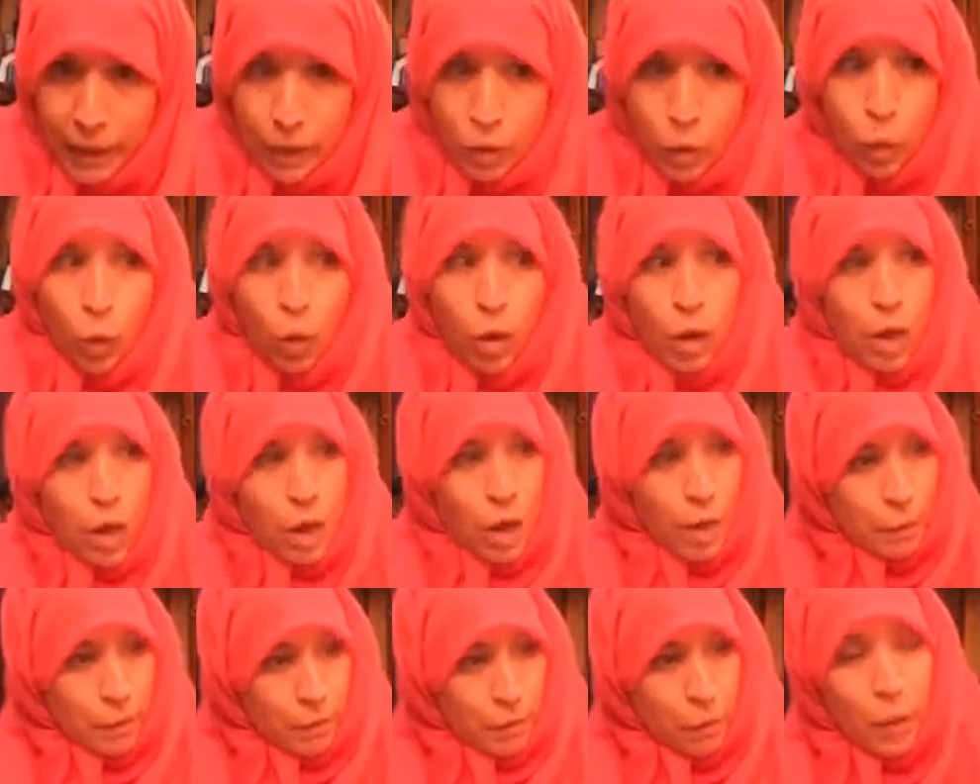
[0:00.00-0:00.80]
or
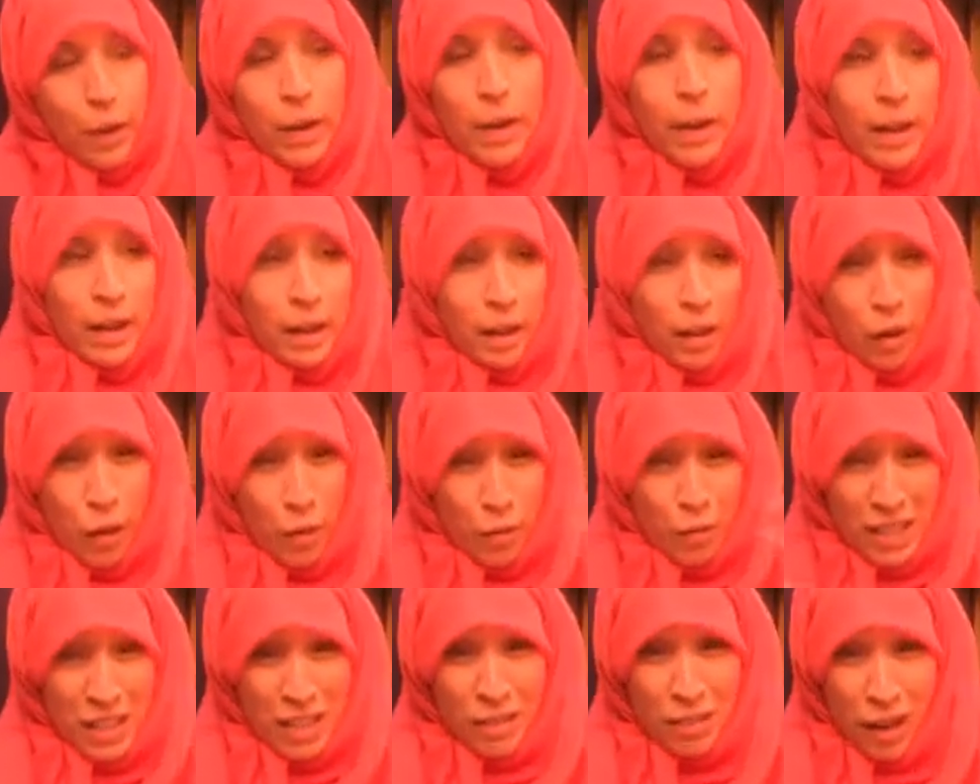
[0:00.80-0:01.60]
before,
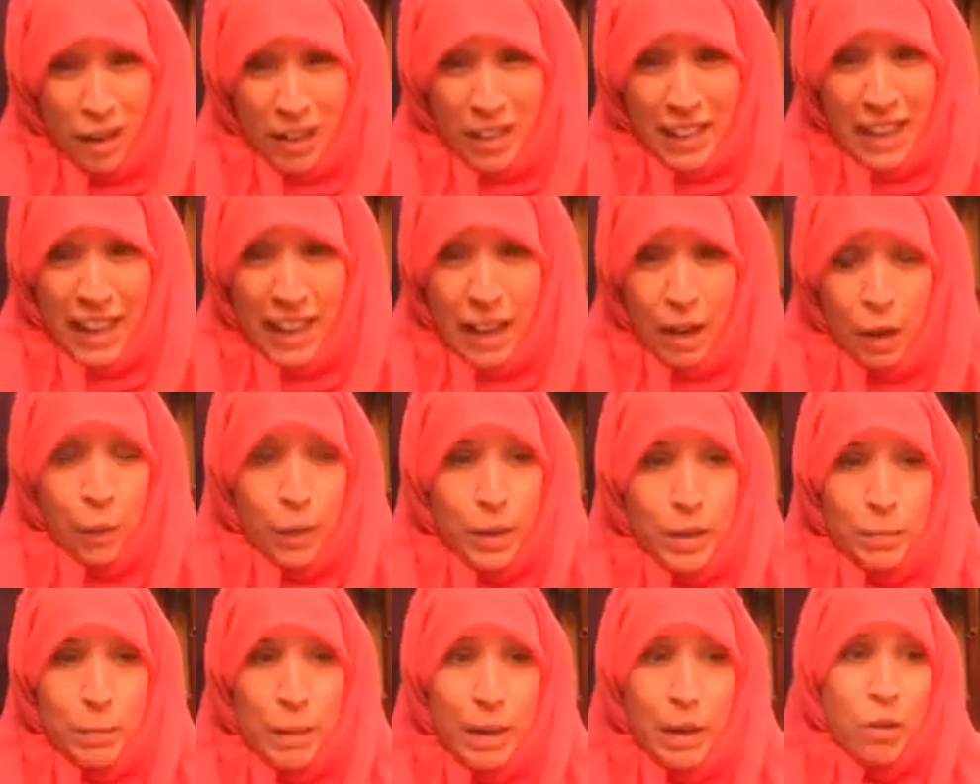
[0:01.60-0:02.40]
obviously right now
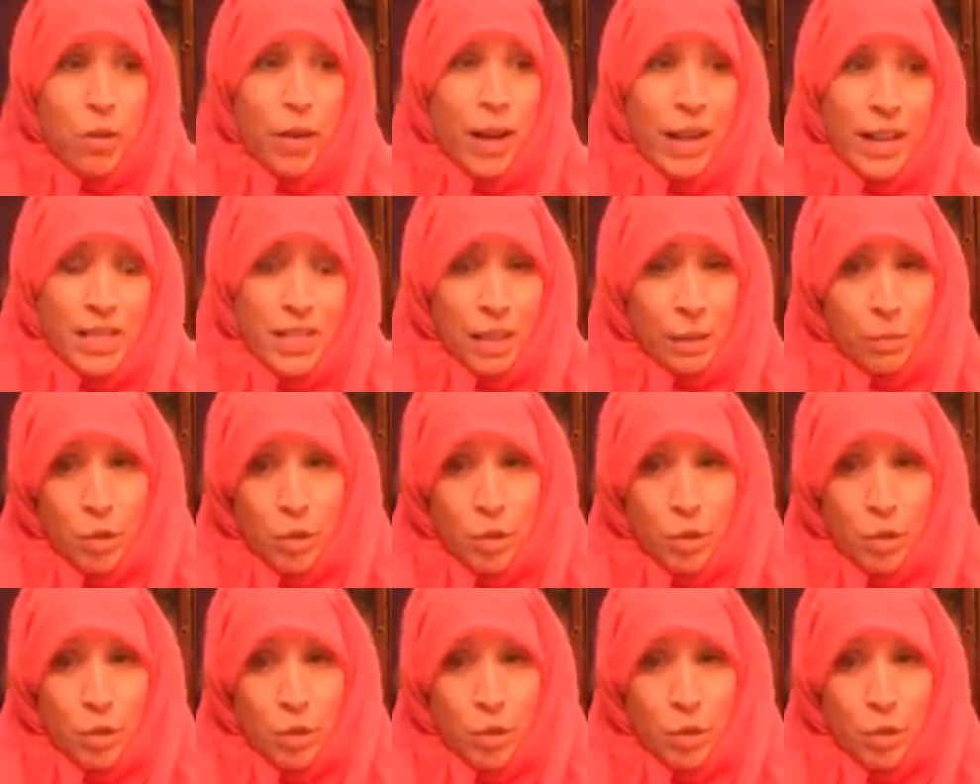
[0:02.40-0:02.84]
it's a bit crazy.